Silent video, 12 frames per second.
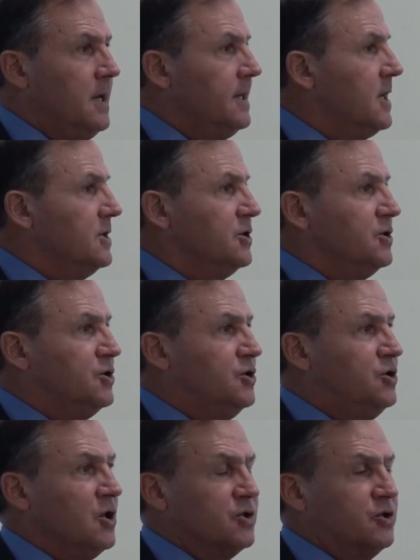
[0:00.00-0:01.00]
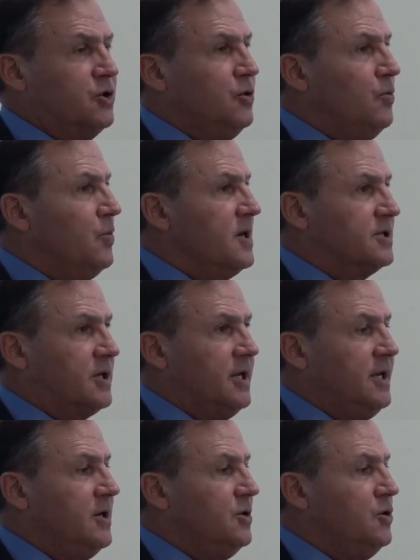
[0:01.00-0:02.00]
because it's just too
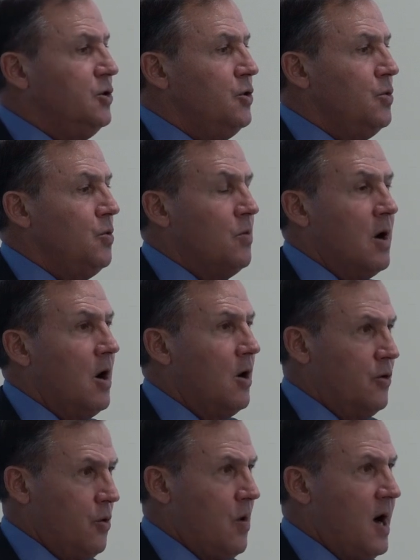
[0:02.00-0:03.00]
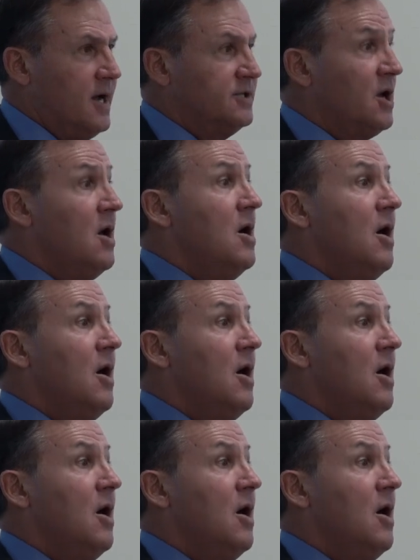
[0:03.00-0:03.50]
risky to do otherwise,